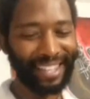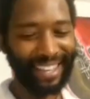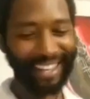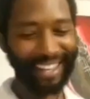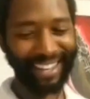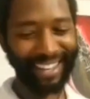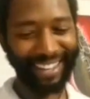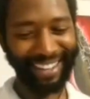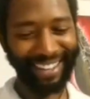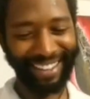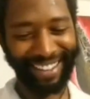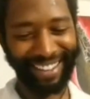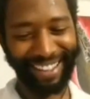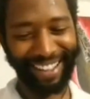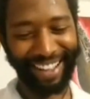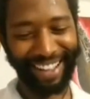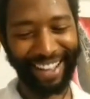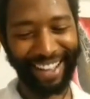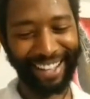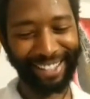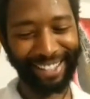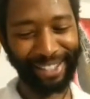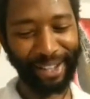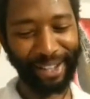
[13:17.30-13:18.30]

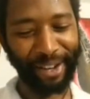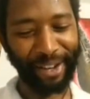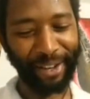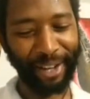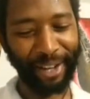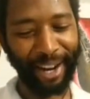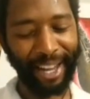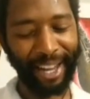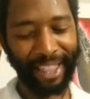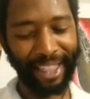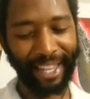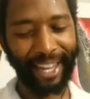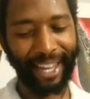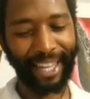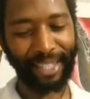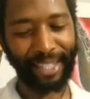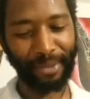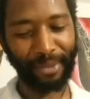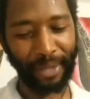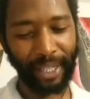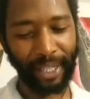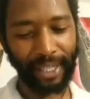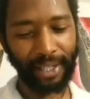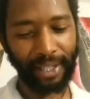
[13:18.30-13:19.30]
Yeah. So all right, the next
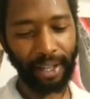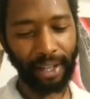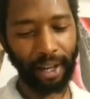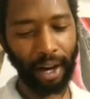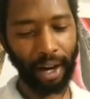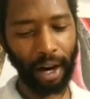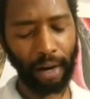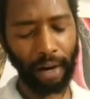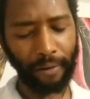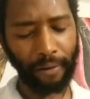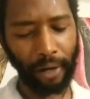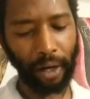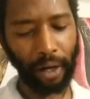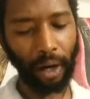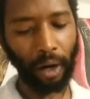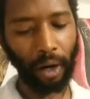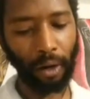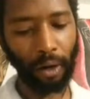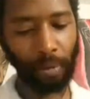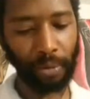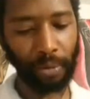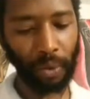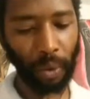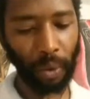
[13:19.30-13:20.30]
one is the Carver
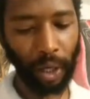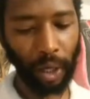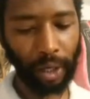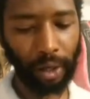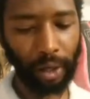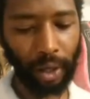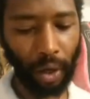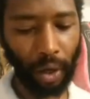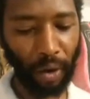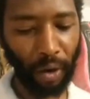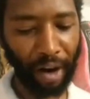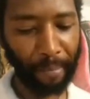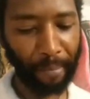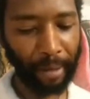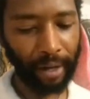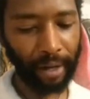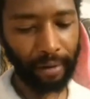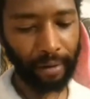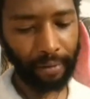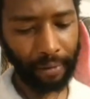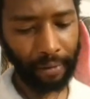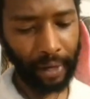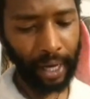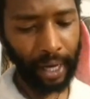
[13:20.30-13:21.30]
Homes Worker Cooperative,